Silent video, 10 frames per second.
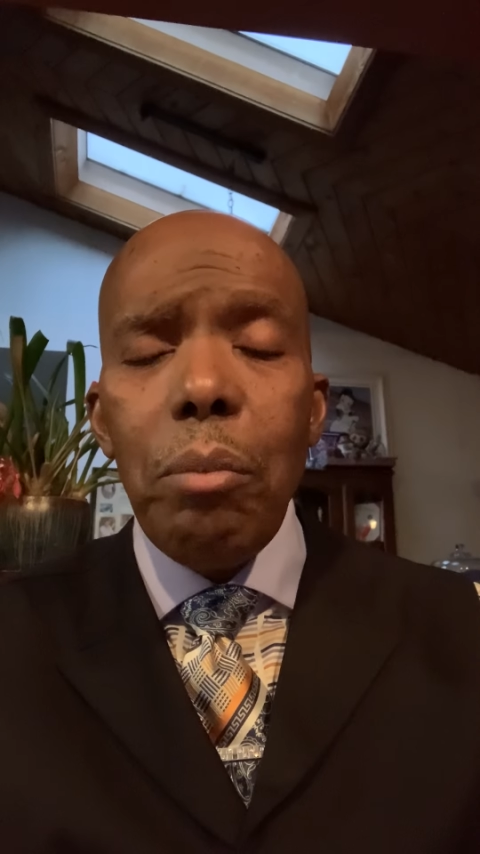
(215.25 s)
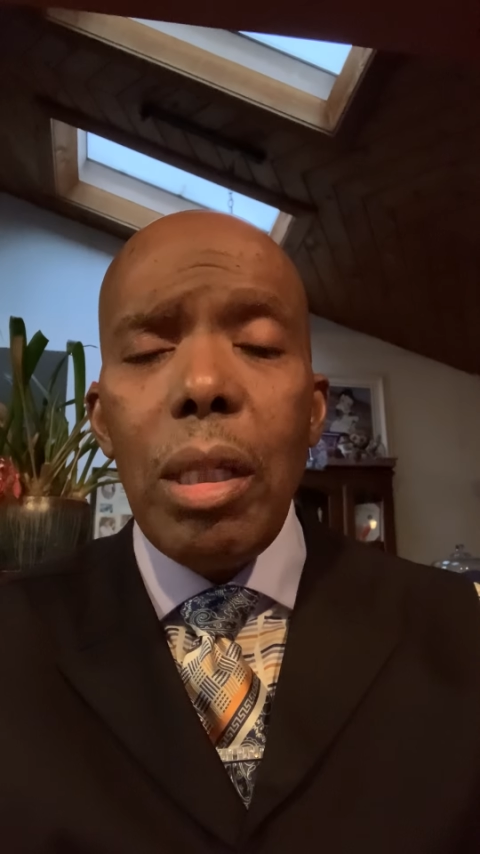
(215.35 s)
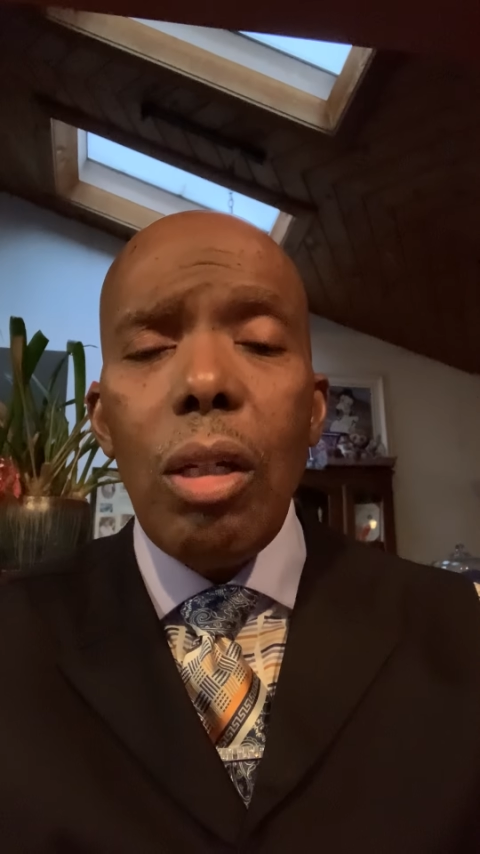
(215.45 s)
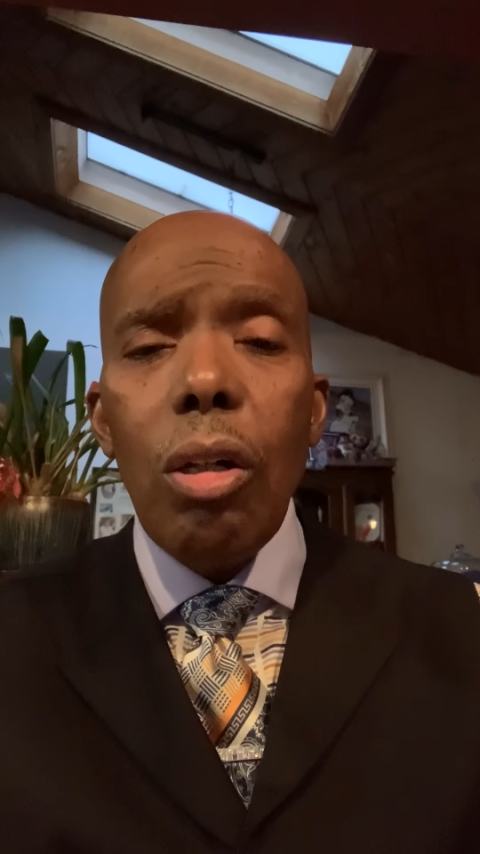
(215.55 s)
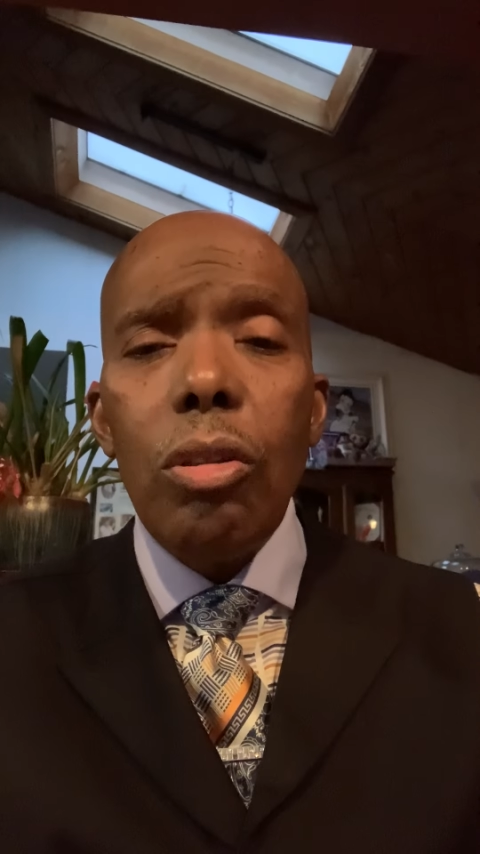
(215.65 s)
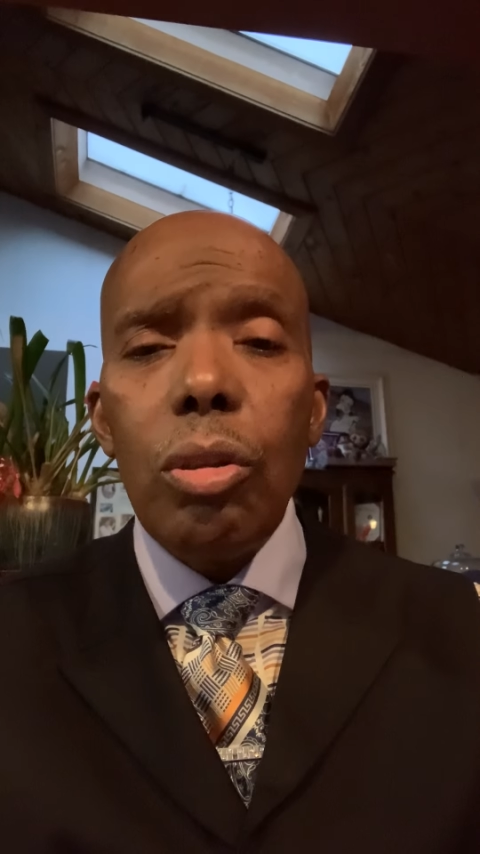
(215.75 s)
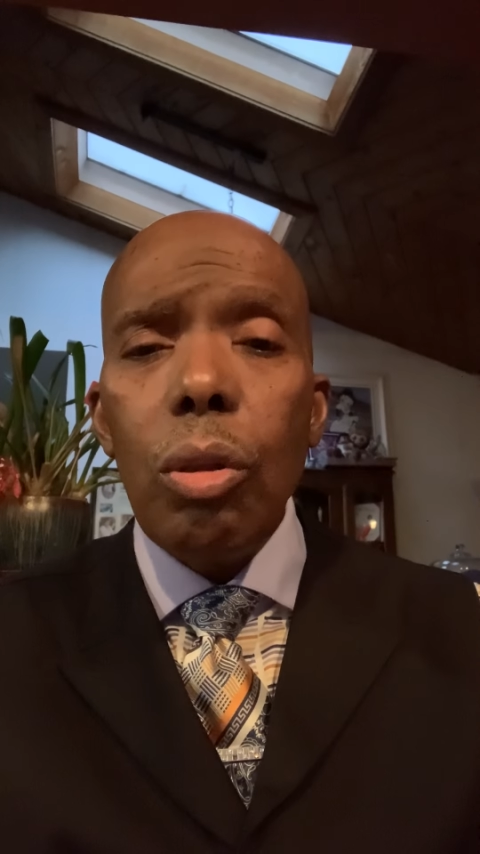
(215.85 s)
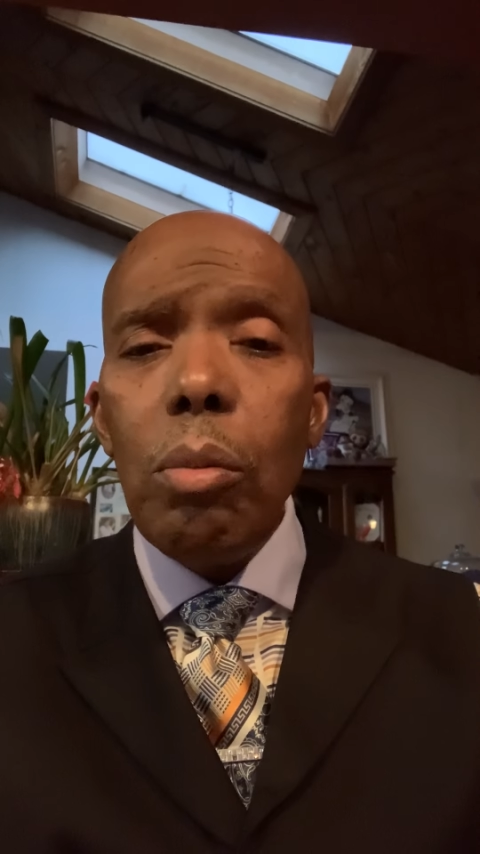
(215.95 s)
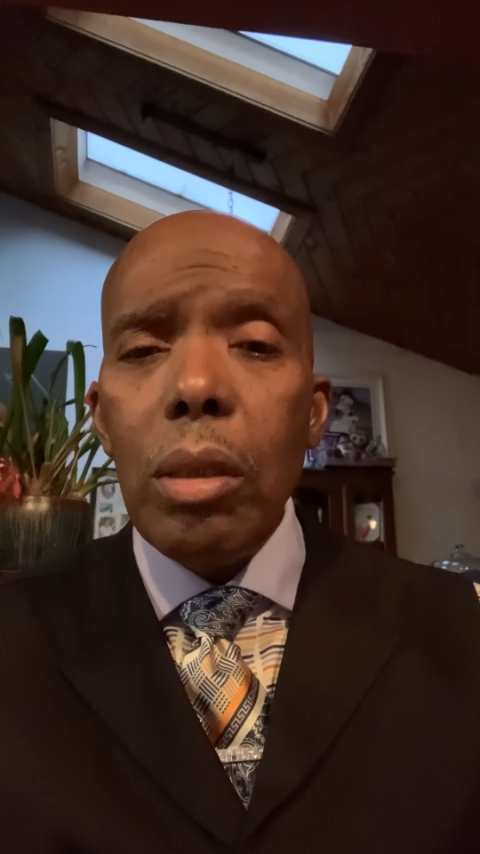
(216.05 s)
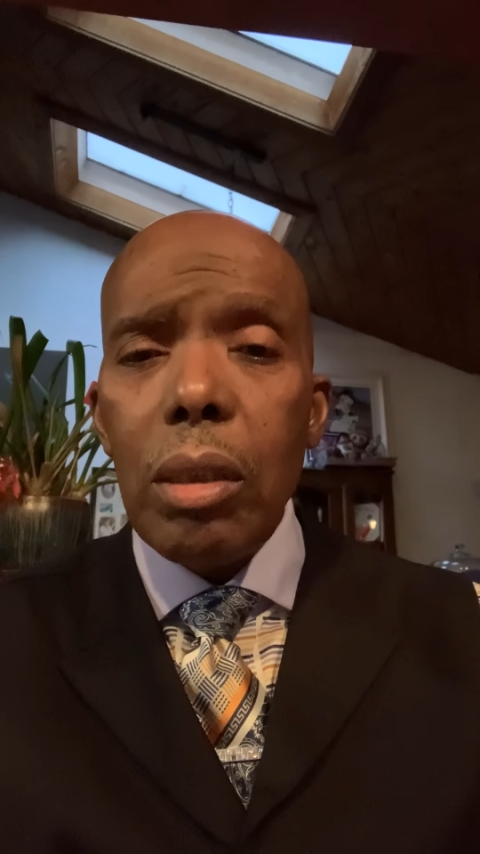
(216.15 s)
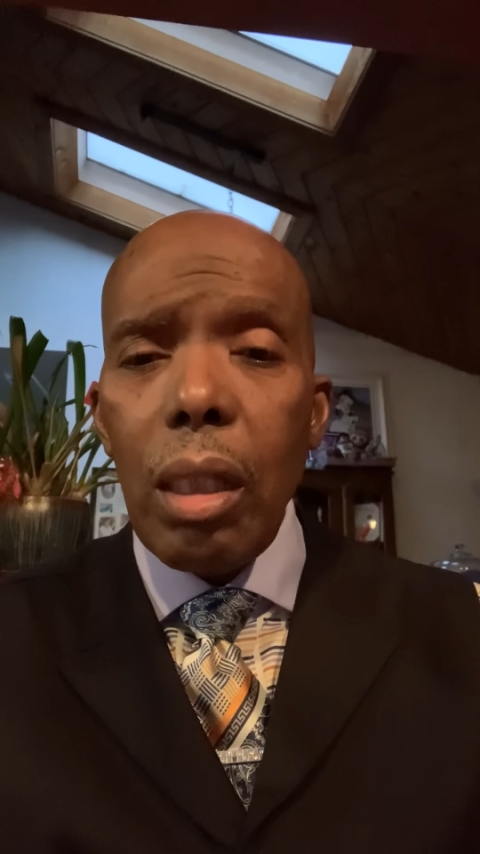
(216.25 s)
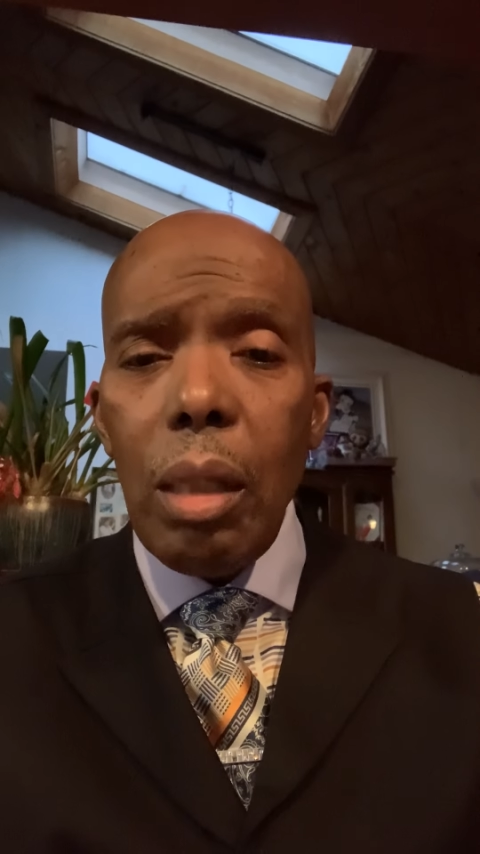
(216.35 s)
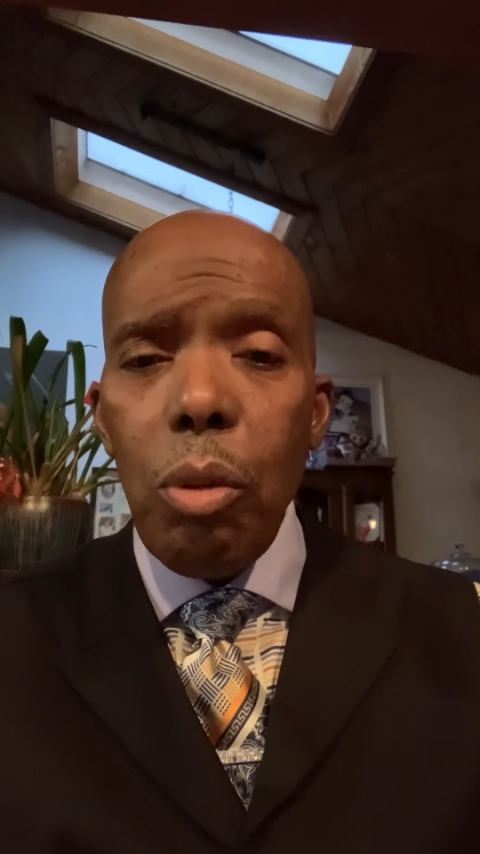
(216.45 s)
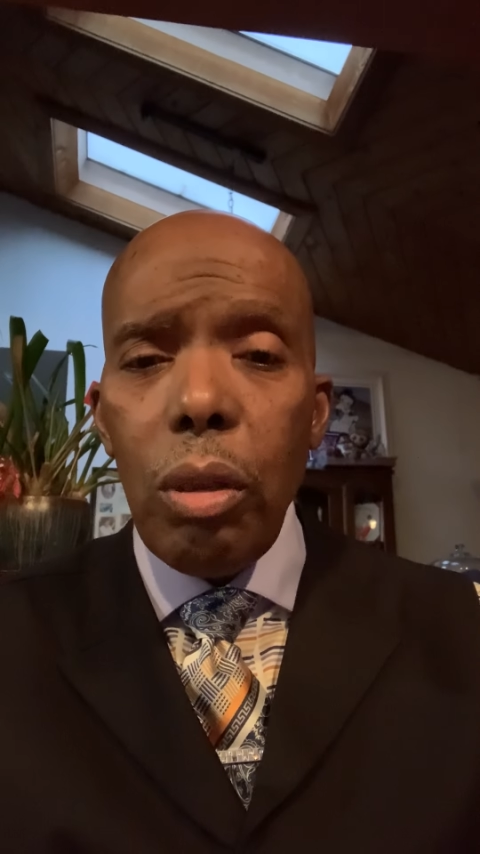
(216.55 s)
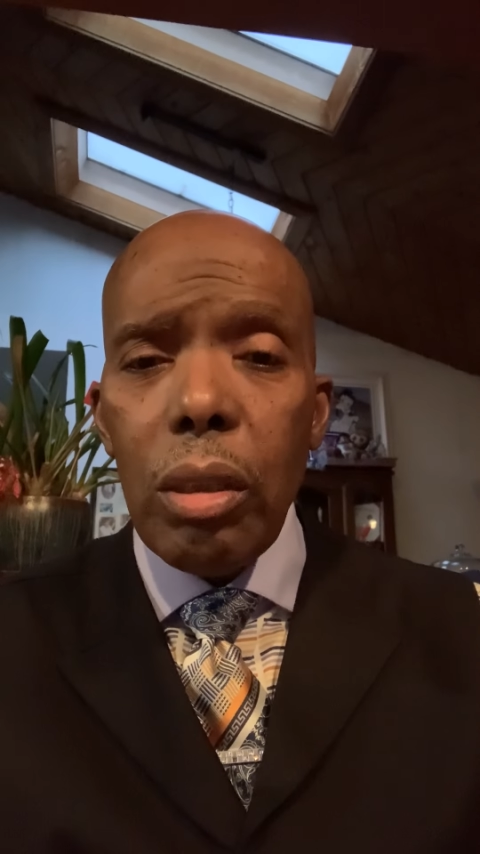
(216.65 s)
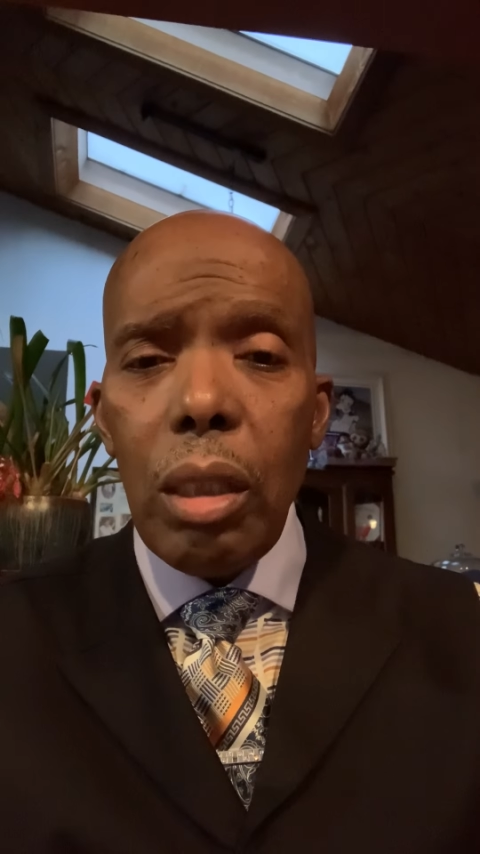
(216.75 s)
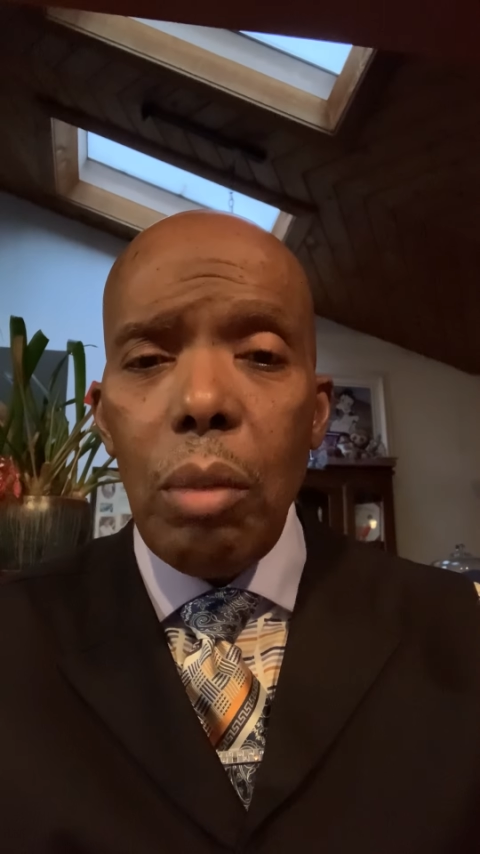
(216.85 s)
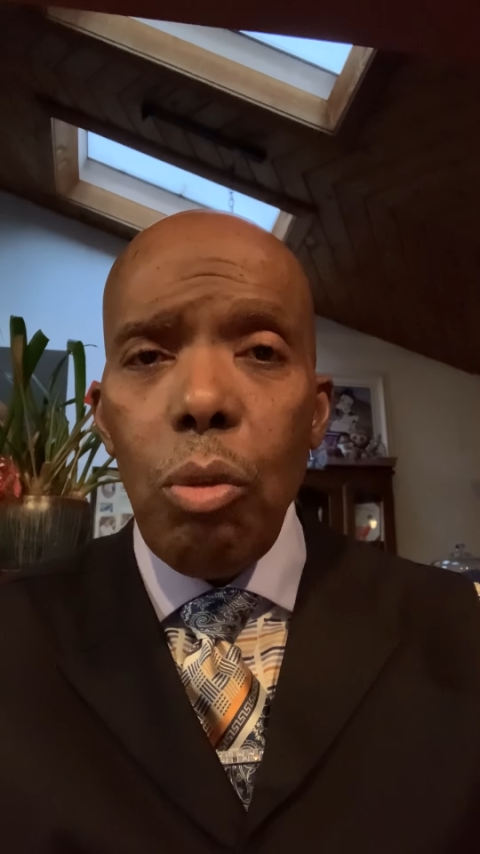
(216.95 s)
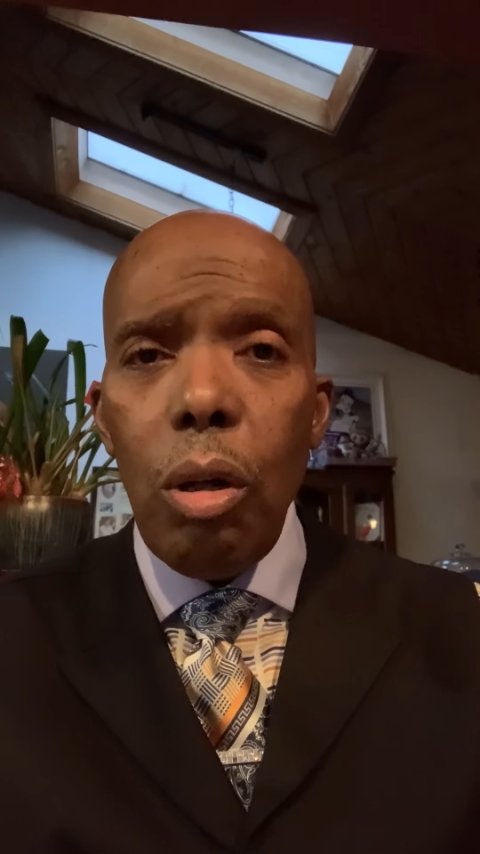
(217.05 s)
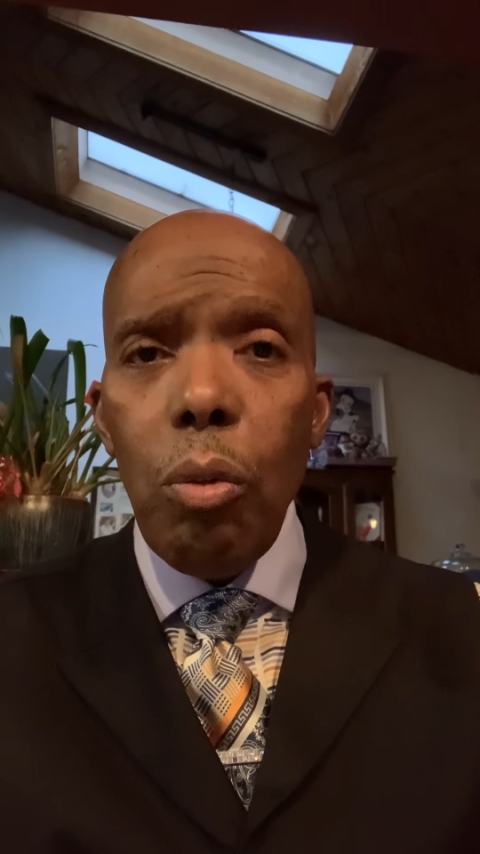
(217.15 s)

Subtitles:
meeting on Zoom on Sunday mornings anymore.